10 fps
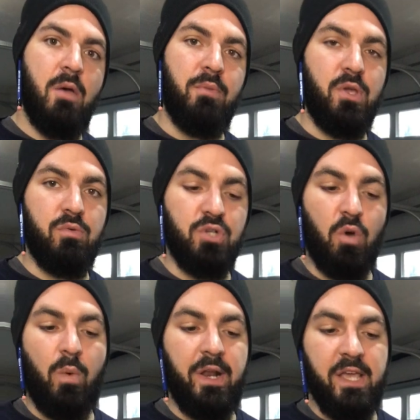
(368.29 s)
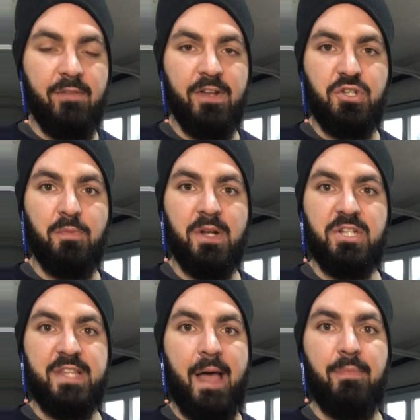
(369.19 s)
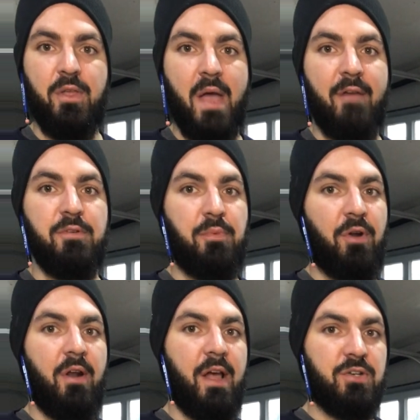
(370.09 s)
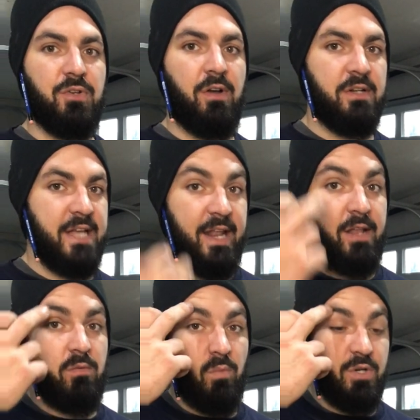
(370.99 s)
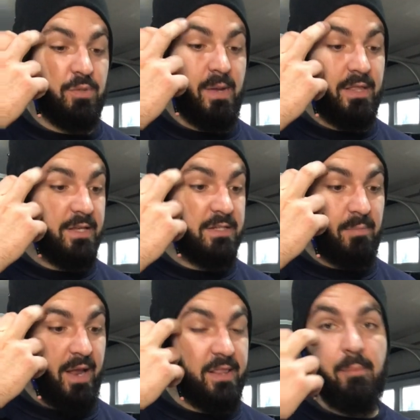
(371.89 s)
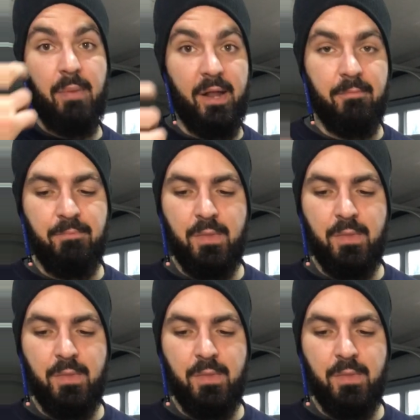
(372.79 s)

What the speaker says: but you don't want to give it too much depth that you have to put on an extra long tenon, which will make this a pain in the butt.